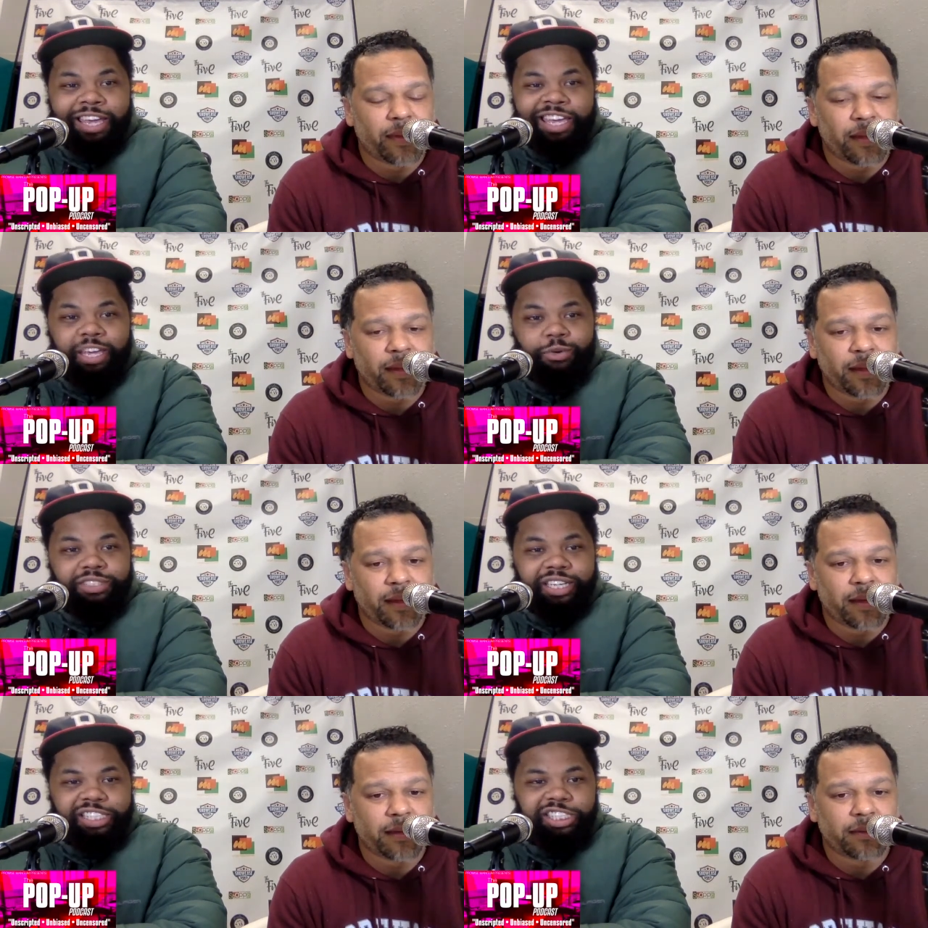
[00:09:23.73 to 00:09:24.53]
Speaker 1: he was
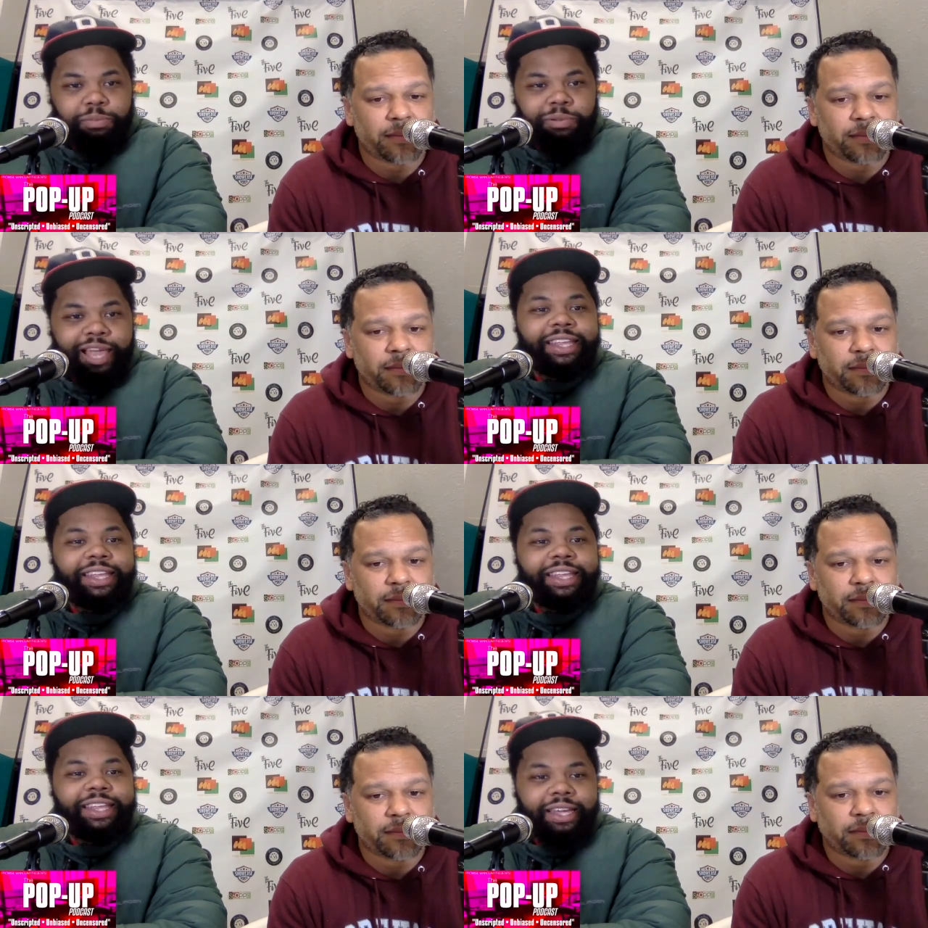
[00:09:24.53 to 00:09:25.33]

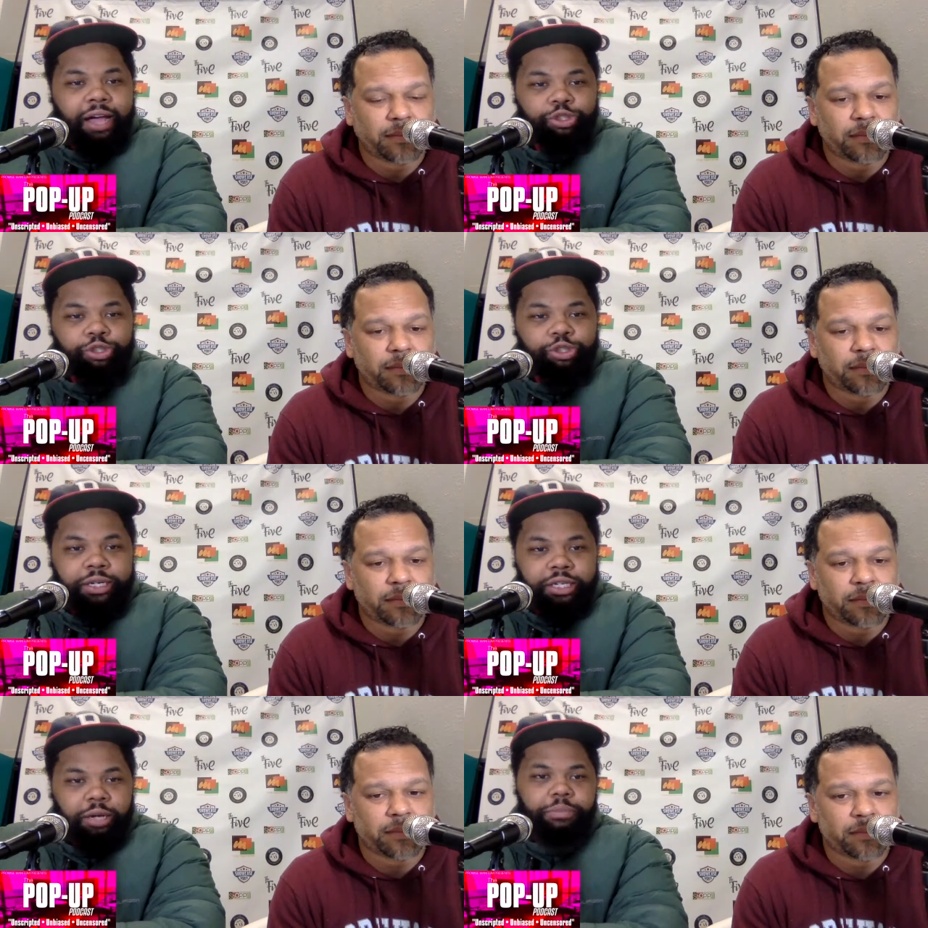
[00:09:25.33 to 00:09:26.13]
explaining how certain
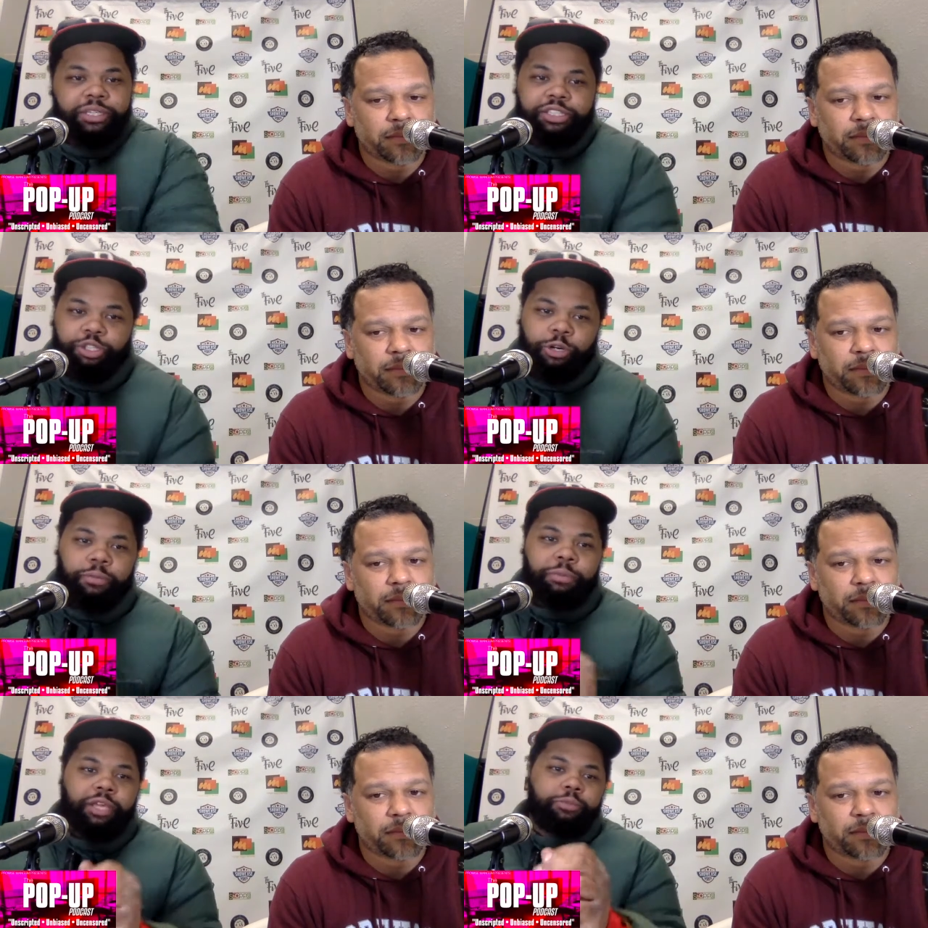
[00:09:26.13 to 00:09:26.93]
companies,
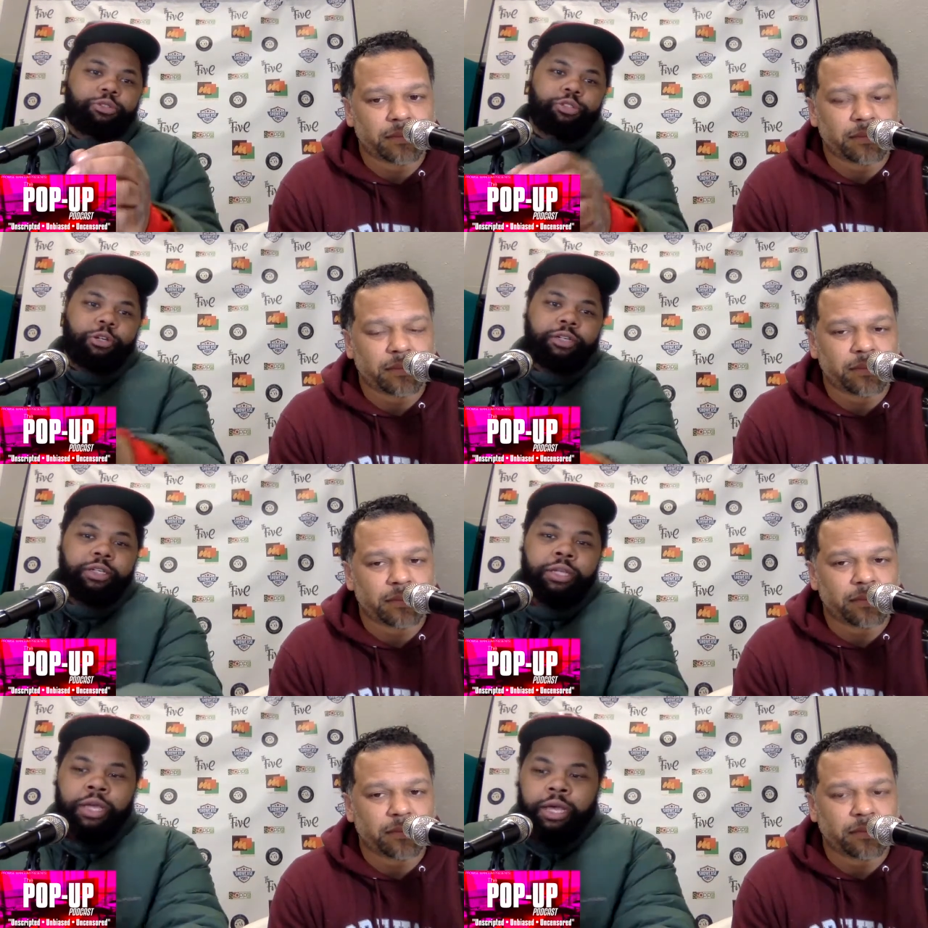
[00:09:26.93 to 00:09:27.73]
certain people,
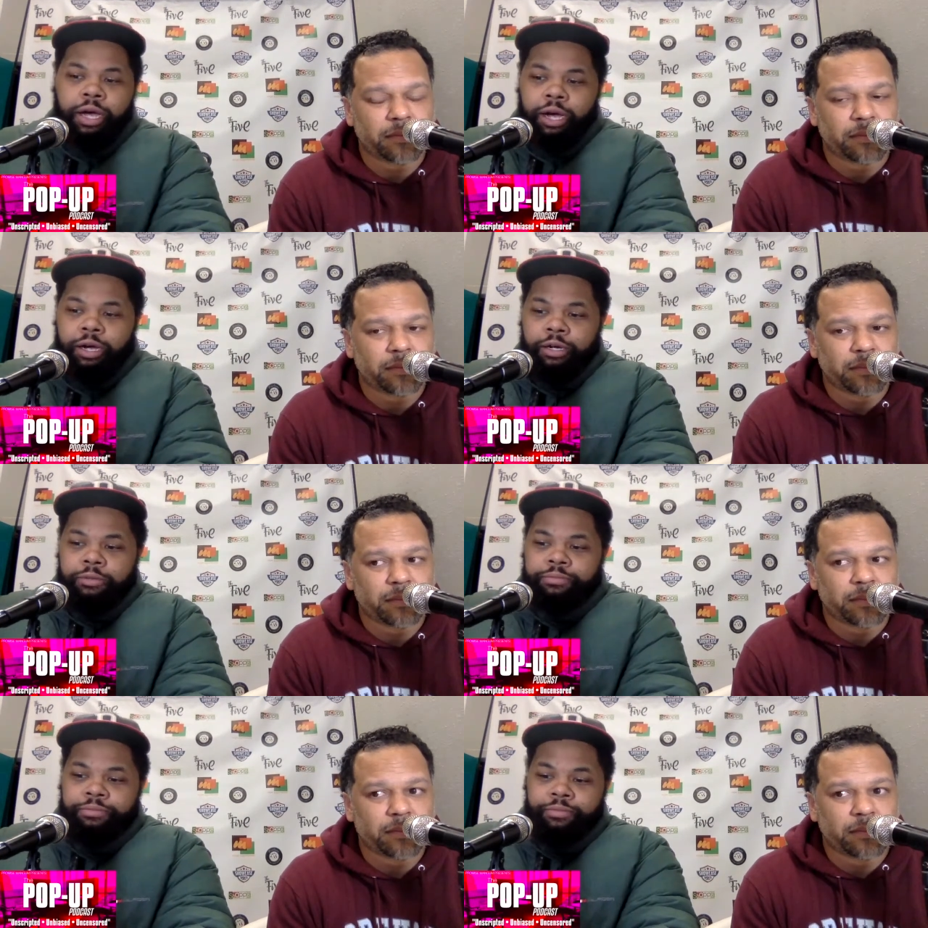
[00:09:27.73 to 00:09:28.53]
certain
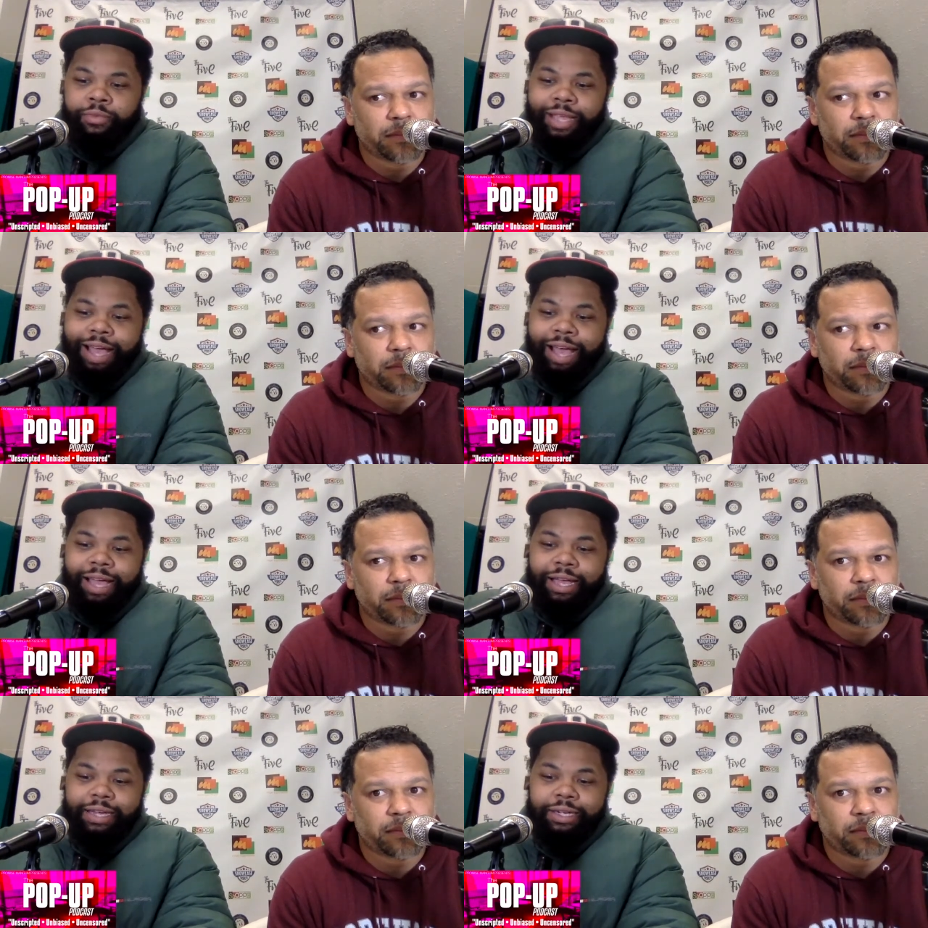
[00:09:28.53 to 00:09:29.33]
um,
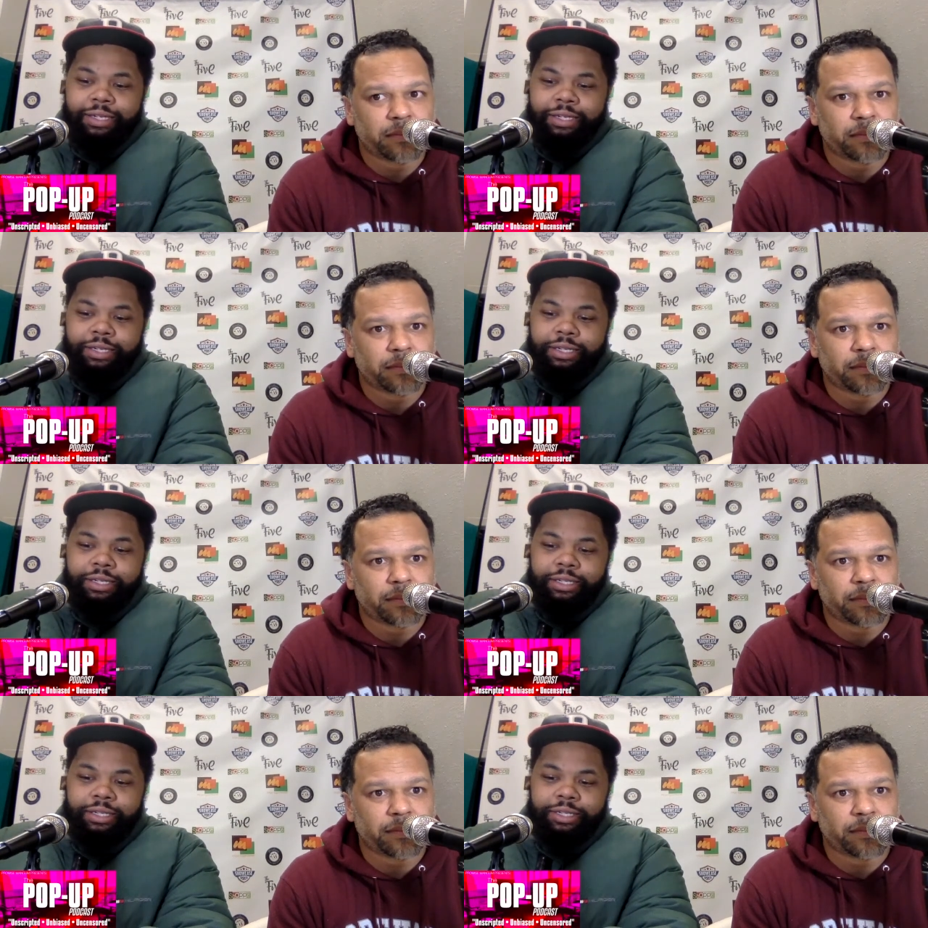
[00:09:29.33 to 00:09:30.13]
uh, uh,
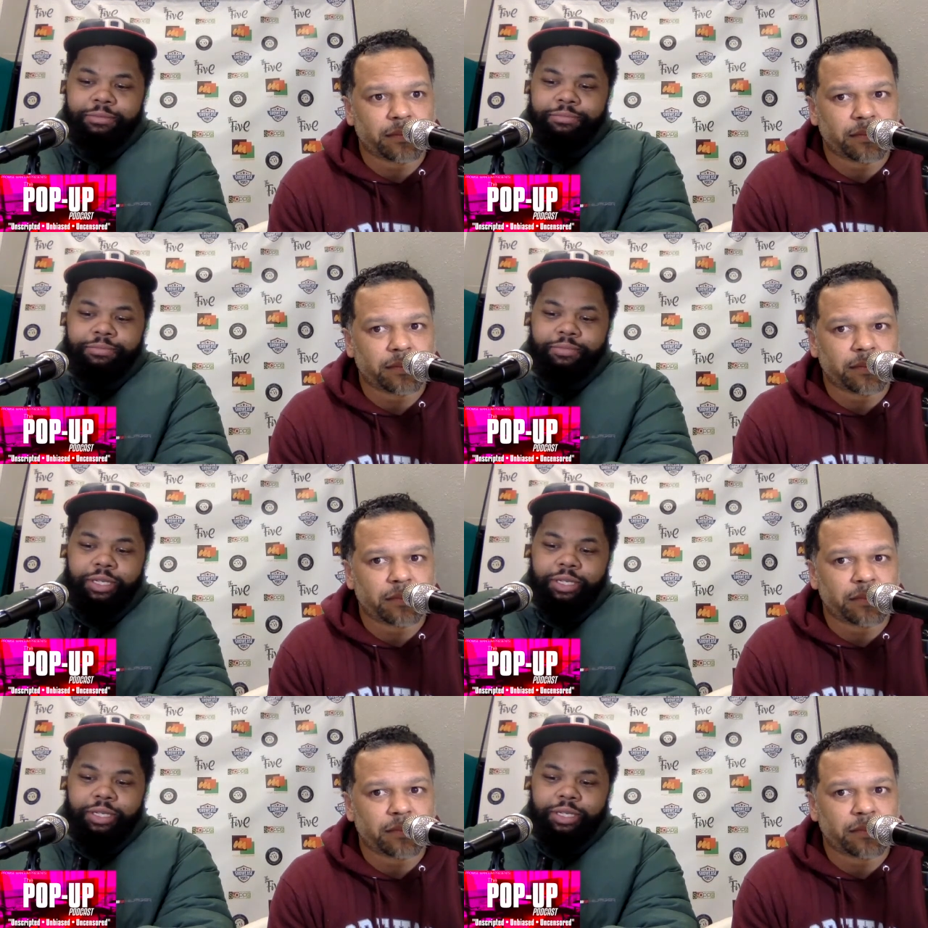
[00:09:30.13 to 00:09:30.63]
uh, um,